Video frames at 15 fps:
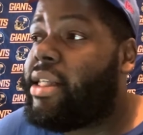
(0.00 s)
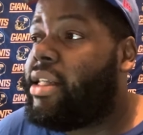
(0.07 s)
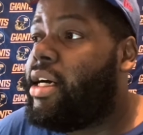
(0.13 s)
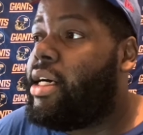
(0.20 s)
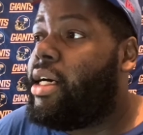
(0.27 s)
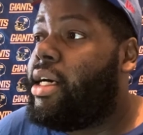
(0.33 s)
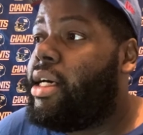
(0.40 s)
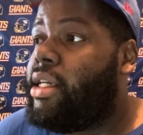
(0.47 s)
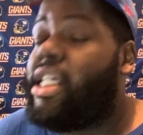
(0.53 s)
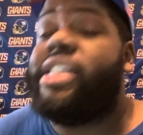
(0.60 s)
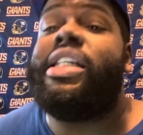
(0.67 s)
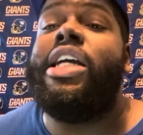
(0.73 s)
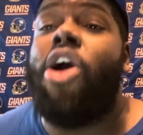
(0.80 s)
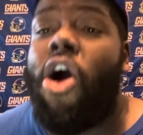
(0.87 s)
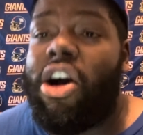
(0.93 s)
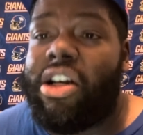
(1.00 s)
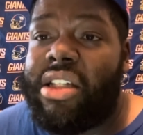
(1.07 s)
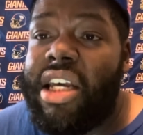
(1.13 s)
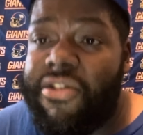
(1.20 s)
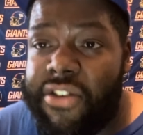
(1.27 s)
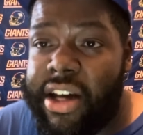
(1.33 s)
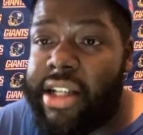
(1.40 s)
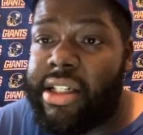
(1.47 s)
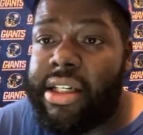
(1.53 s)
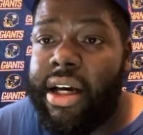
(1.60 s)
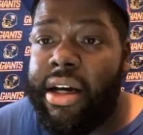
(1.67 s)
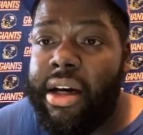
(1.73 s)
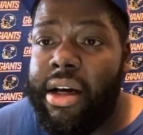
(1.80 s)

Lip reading: the Seahawks defense.